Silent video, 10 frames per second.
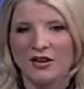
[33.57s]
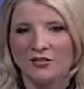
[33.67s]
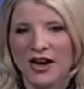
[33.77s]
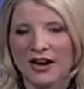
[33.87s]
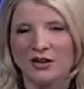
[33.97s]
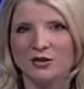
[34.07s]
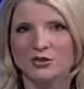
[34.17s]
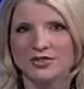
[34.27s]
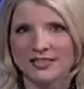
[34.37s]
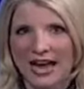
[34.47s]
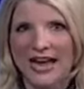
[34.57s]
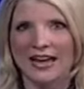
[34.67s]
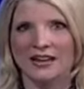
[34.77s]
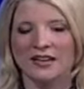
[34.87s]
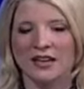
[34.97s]
of how
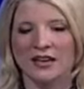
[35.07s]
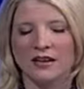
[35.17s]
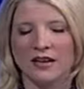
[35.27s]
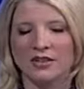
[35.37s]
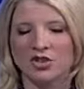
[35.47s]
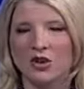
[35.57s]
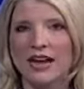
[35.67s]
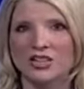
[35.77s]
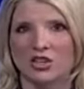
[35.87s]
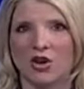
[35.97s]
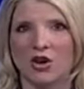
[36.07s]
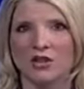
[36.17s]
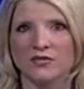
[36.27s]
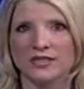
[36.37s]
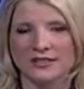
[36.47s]
sad and, and tragic
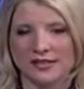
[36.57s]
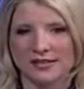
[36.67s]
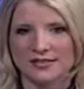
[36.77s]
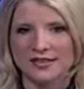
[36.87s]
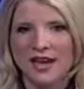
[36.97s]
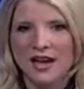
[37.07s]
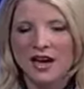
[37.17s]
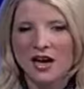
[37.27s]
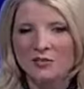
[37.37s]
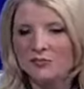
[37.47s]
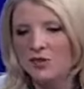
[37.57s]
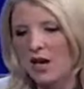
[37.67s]
all of this is. Um,